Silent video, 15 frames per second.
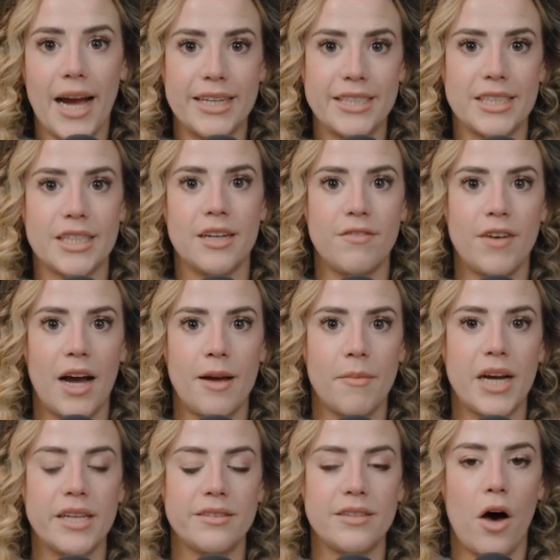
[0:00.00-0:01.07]
identify
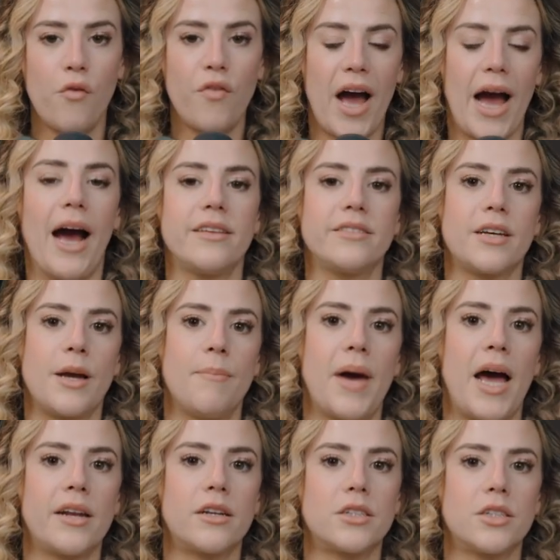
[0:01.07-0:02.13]
myself as a
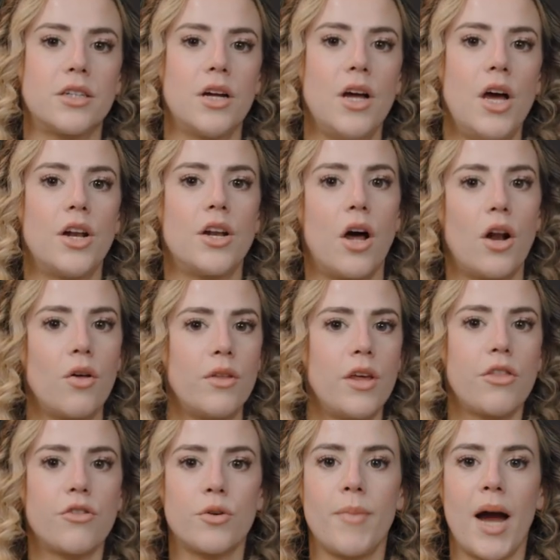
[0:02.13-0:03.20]
competitor, not only
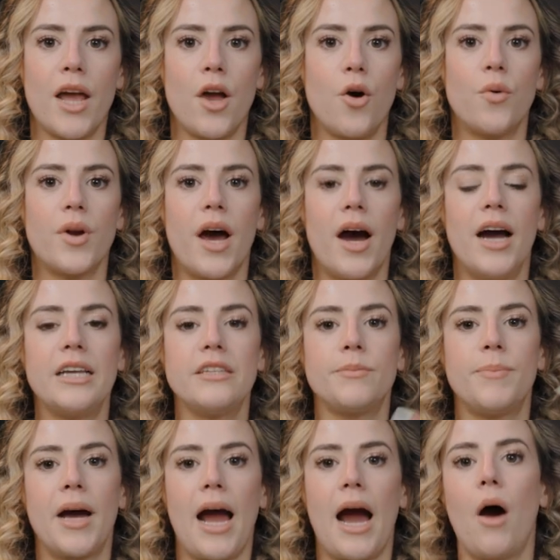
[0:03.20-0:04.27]
through my own eyes,
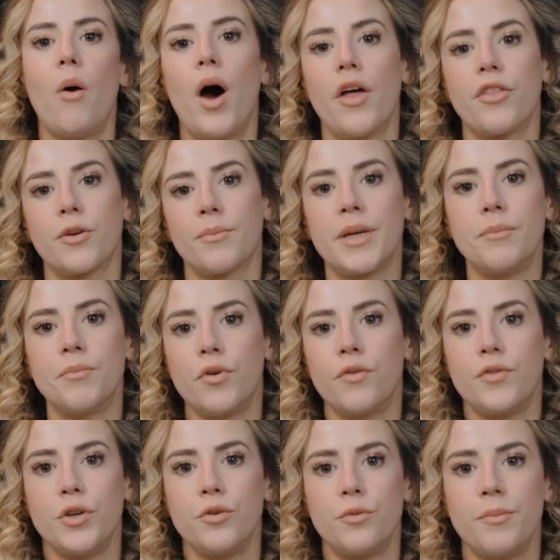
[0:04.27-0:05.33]
but how other people
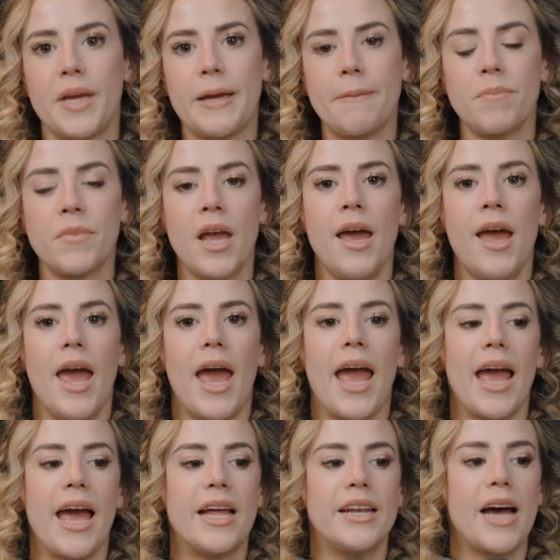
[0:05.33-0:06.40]
viewed me.
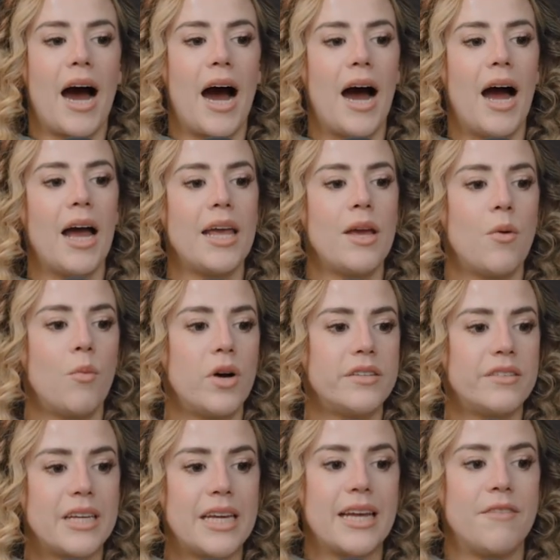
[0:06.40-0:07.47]
And I
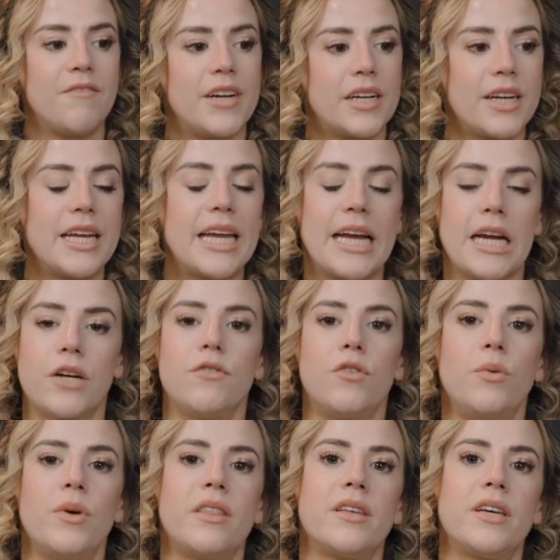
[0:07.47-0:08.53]
was, again, very
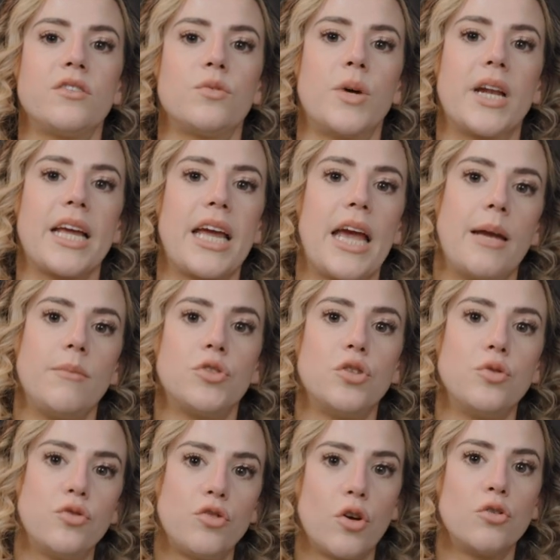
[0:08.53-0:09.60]
careful with this when it came
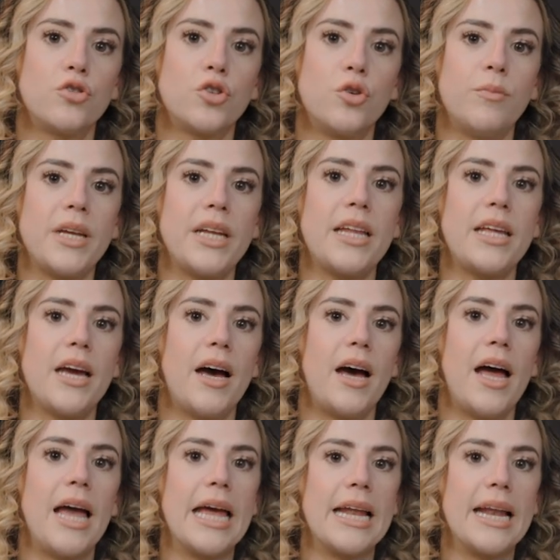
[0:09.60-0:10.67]
to social
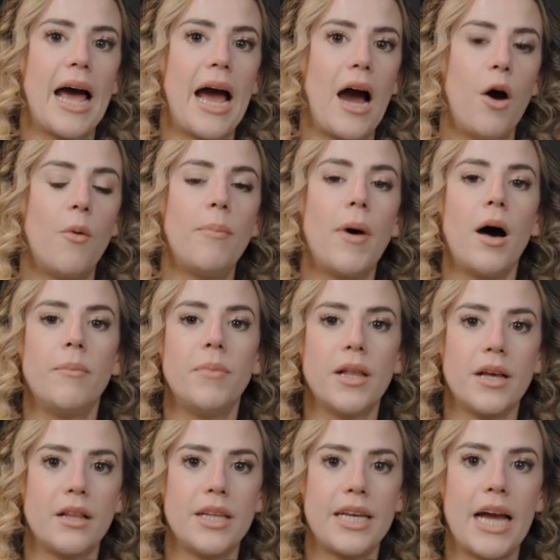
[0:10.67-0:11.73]
media and how
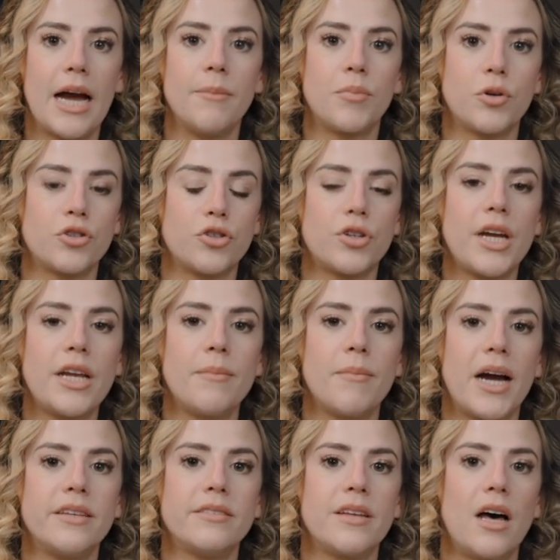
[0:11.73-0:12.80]
publicly I portrayed
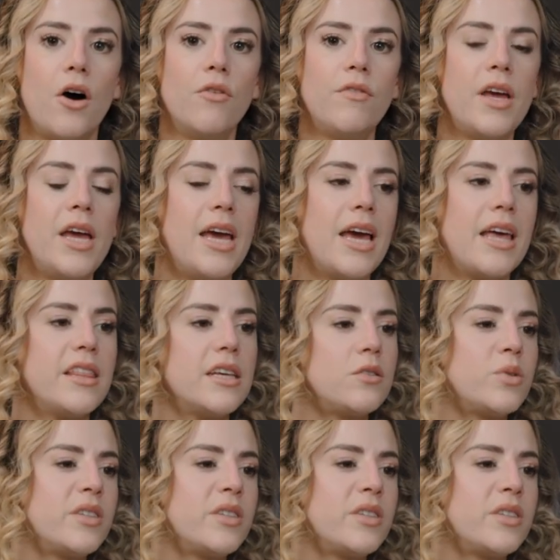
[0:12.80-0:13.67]
myself. And this